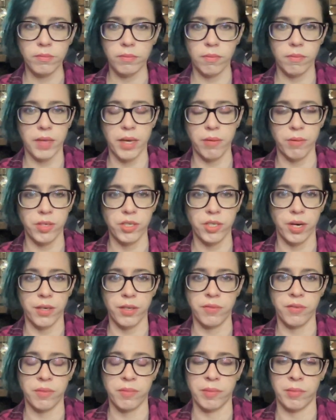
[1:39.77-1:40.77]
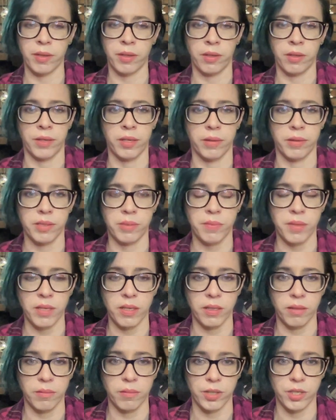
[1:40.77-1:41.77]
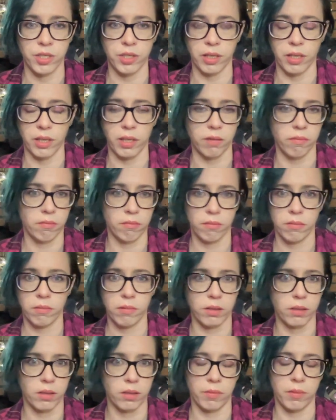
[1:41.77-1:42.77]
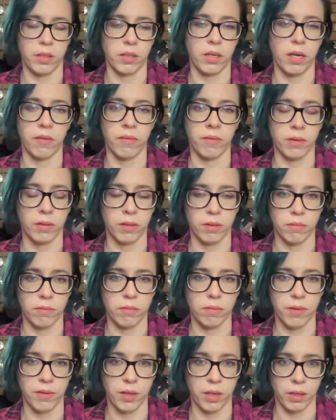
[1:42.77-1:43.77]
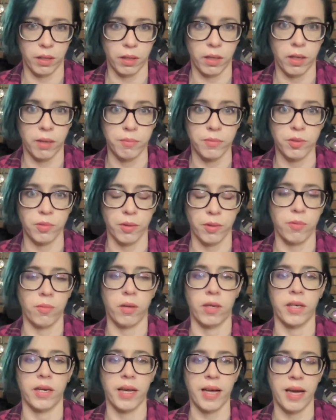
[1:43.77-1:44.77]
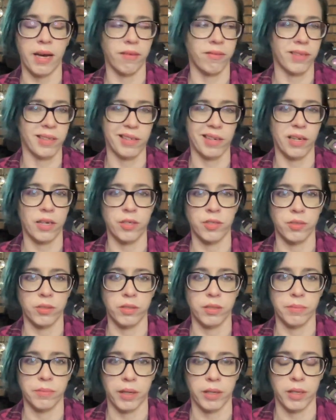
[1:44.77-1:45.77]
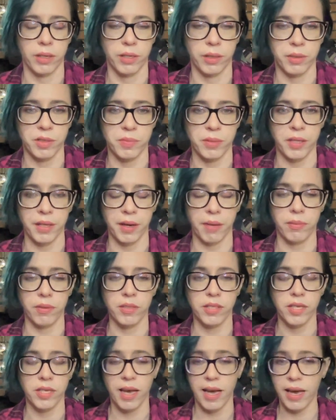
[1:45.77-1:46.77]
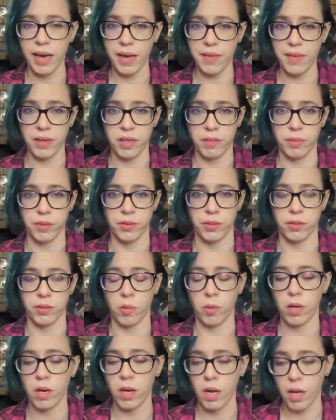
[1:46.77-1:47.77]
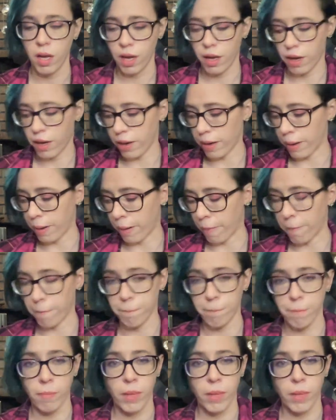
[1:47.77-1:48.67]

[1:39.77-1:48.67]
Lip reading: they recharge from a micro USB, which like I mean everything comes with one. I have like 100 micro USB cables and they come with their own. Um,